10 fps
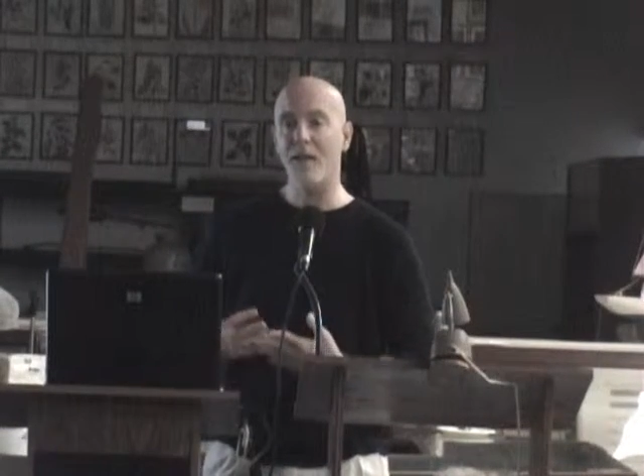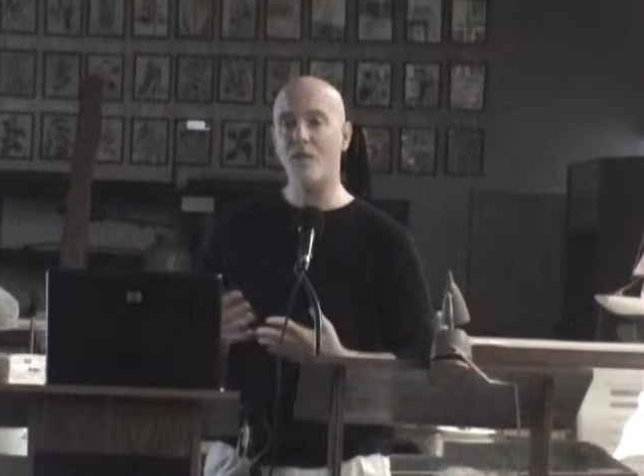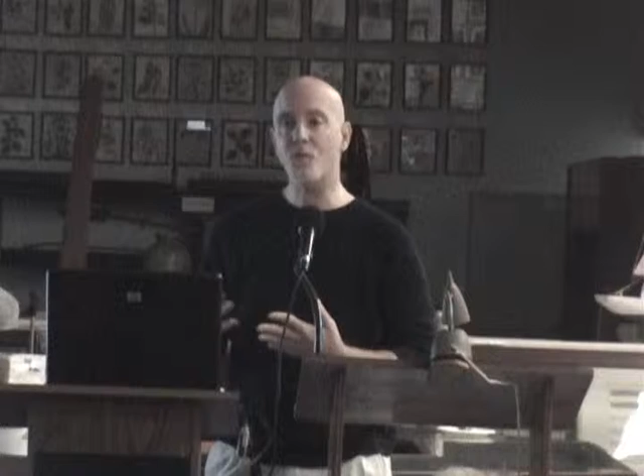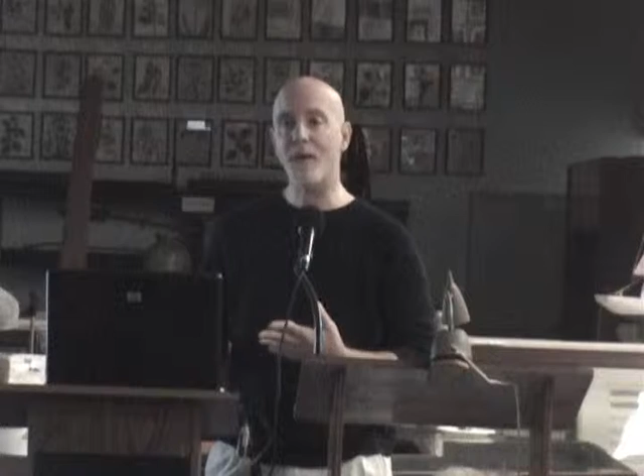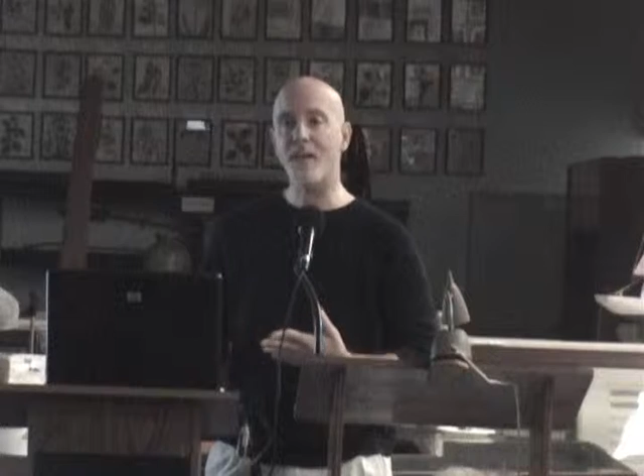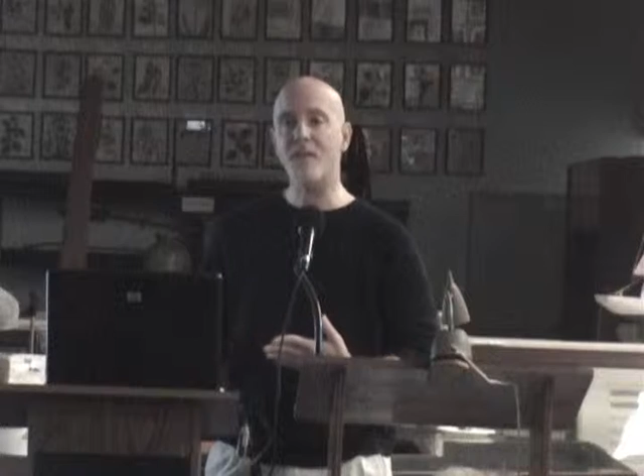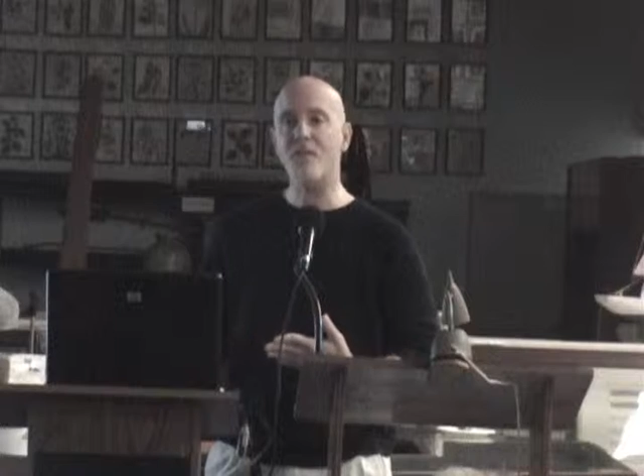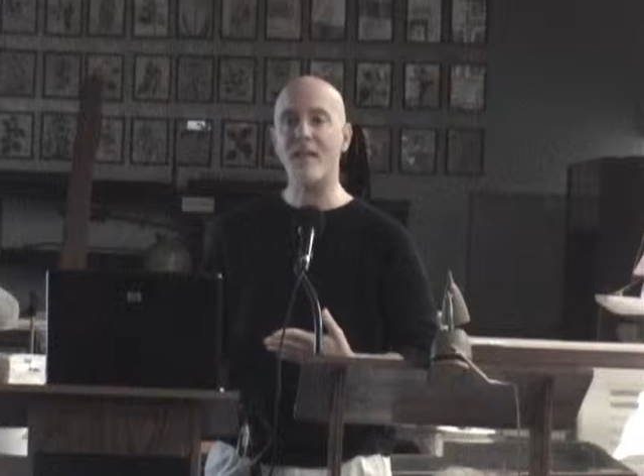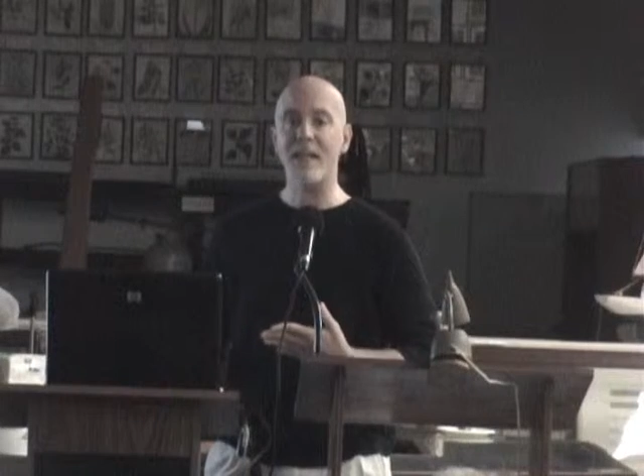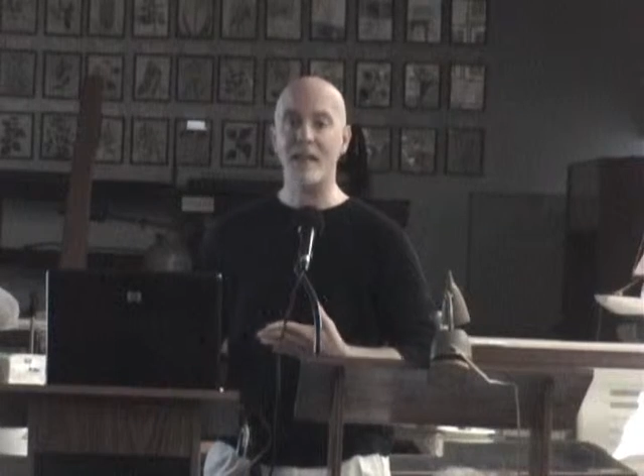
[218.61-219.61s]
and to try to
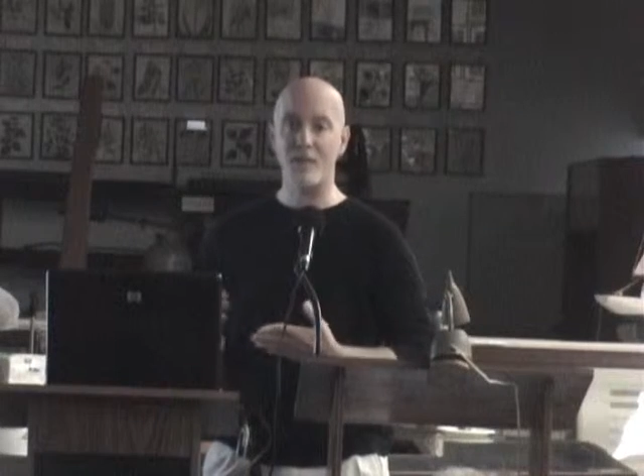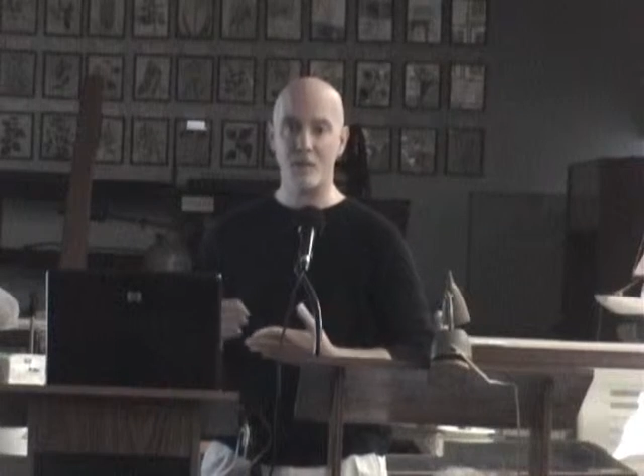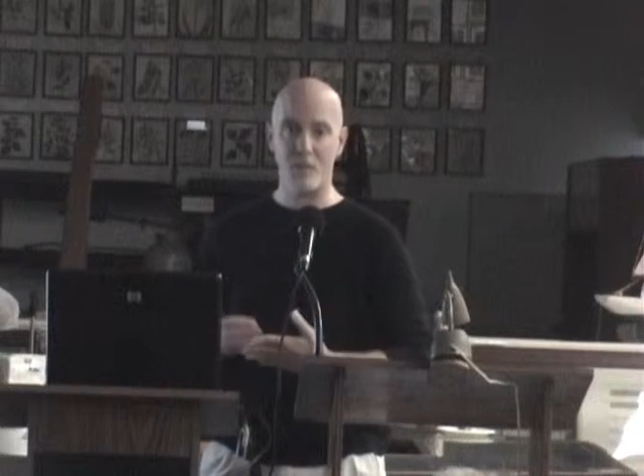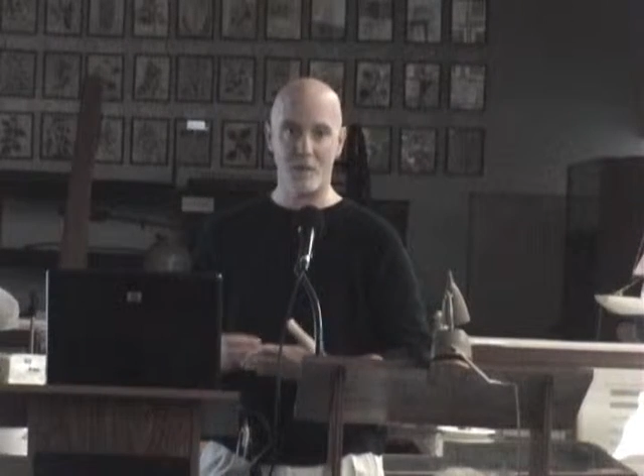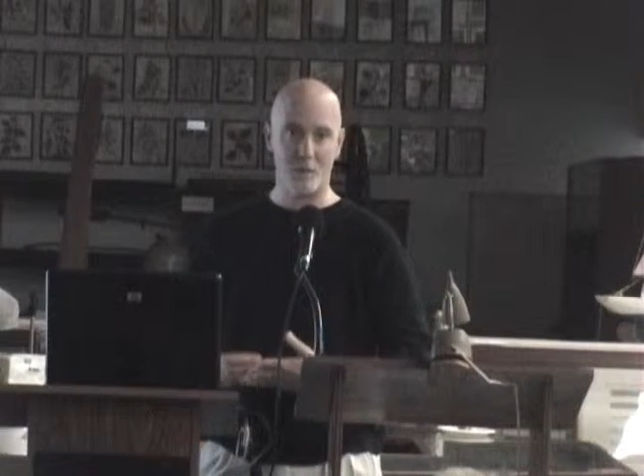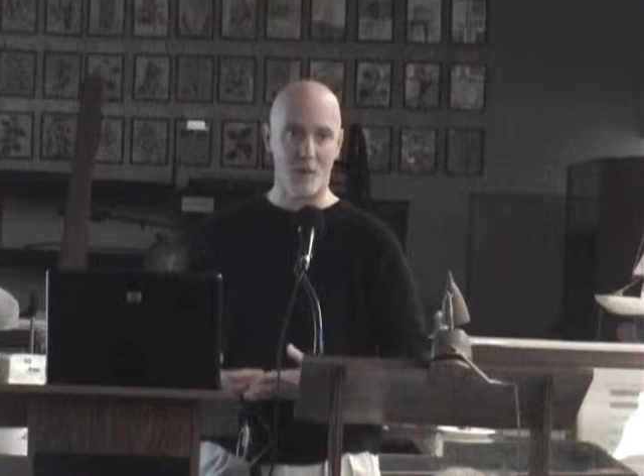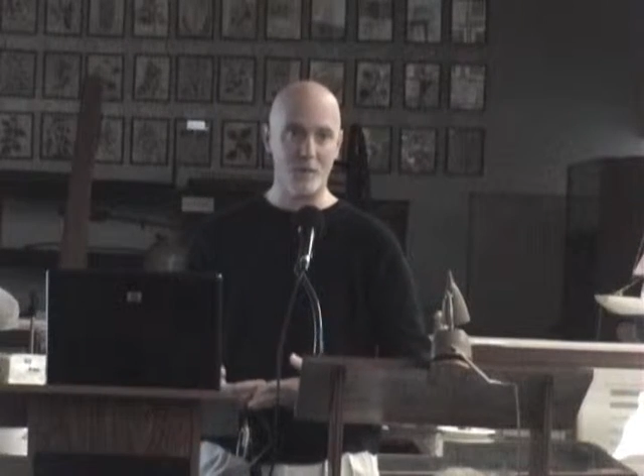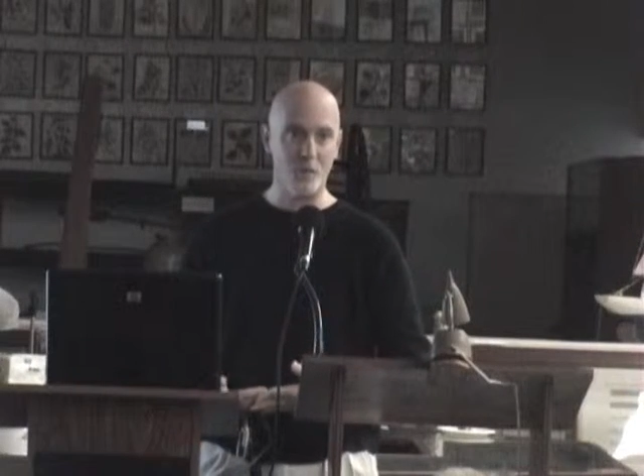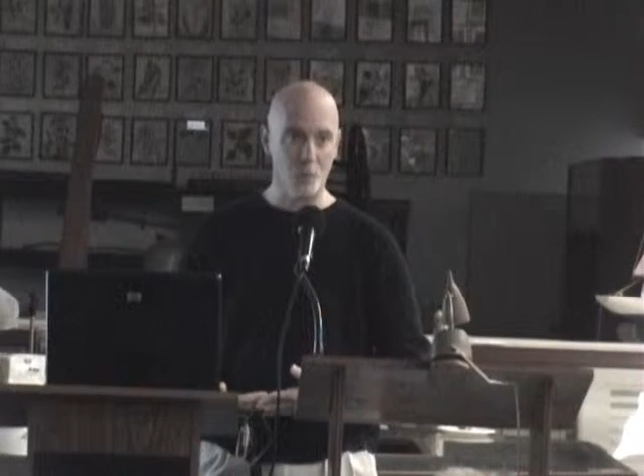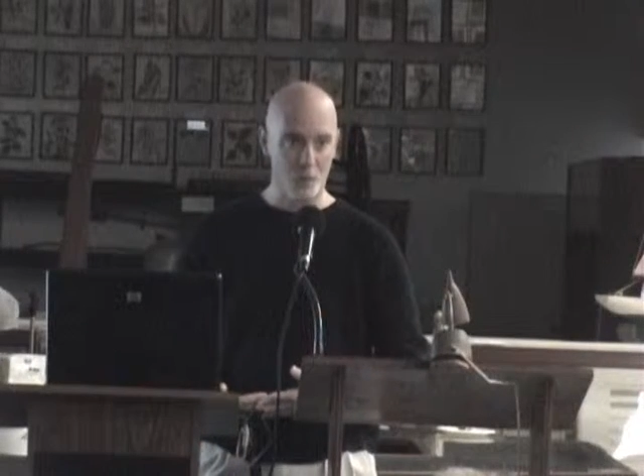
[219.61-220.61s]
understand how the two of them
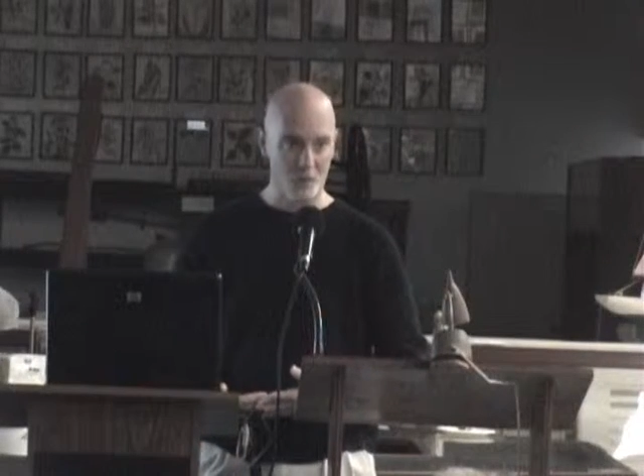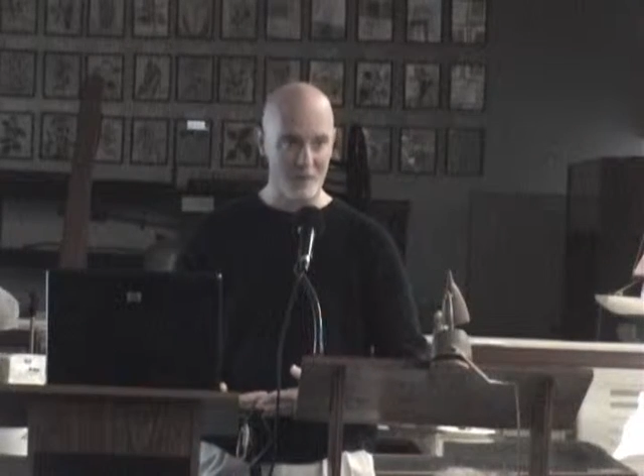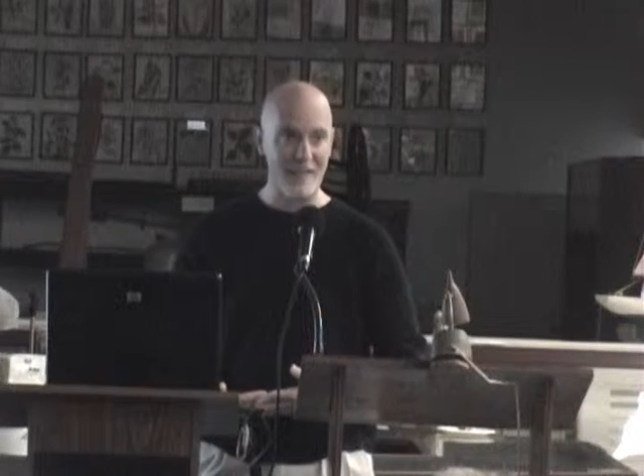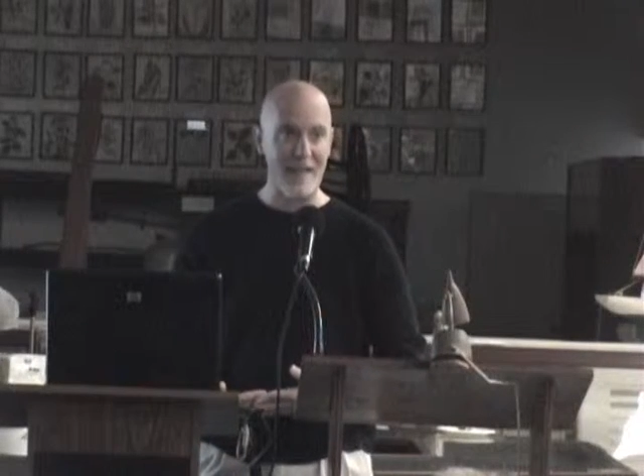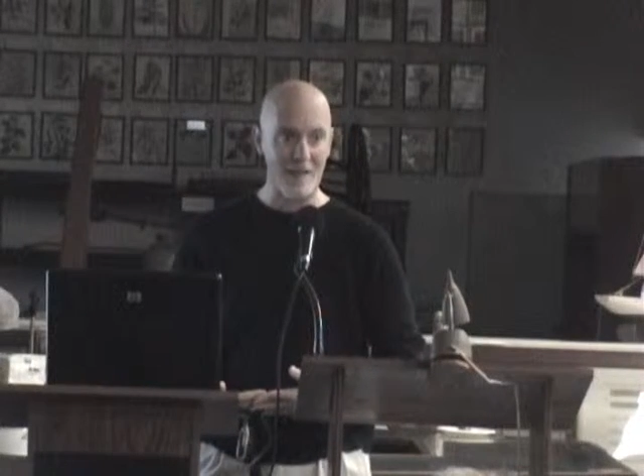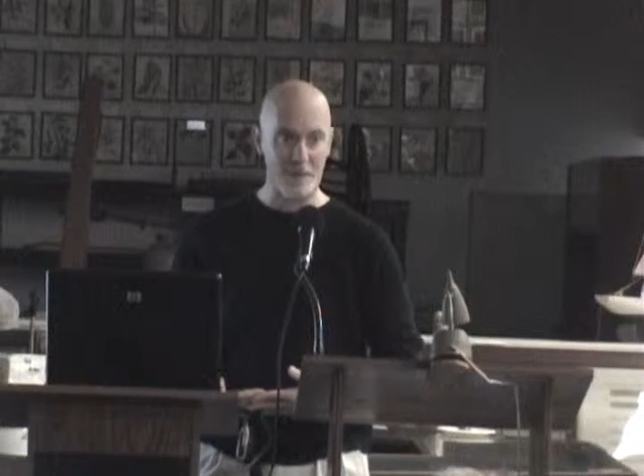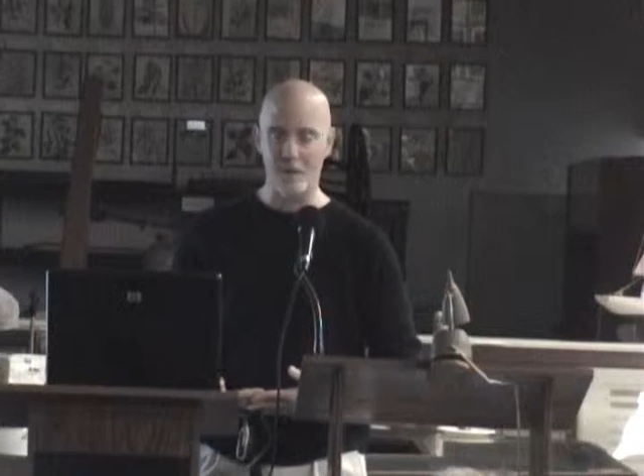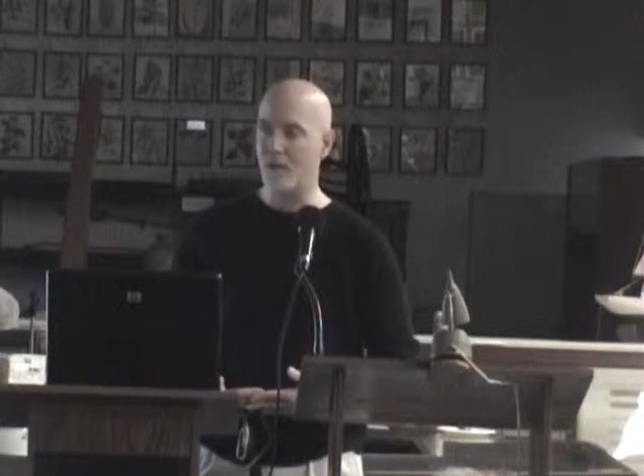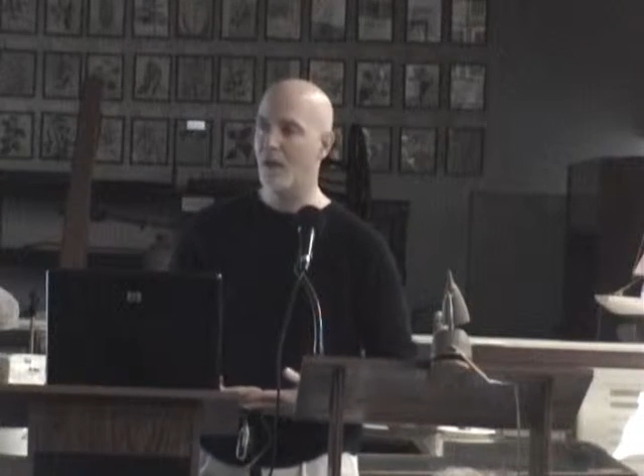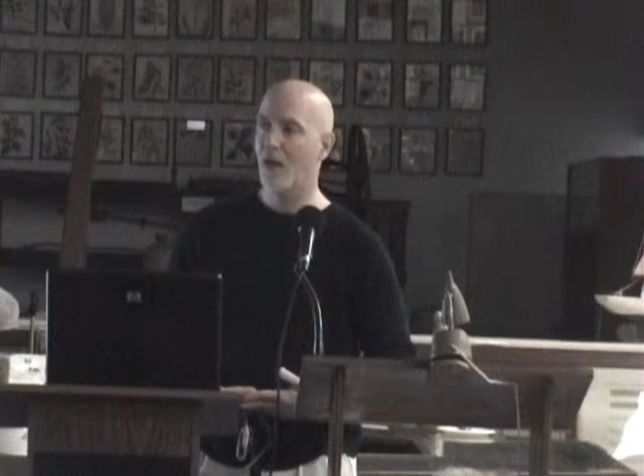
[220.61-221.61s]
also work together